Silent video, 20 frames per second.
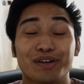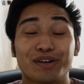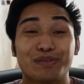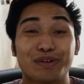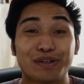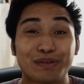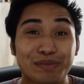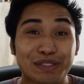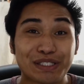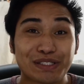it
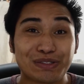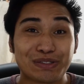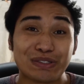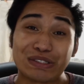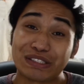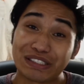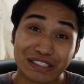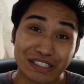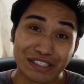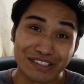would be
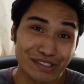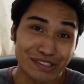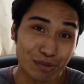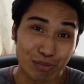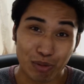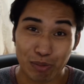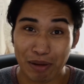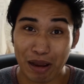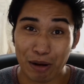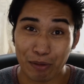cool to see a
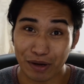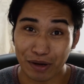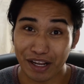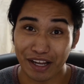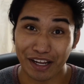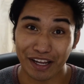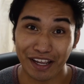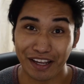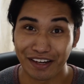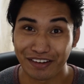superpowered
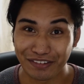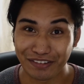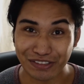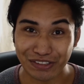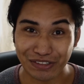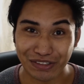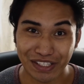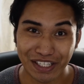Egghead, don't you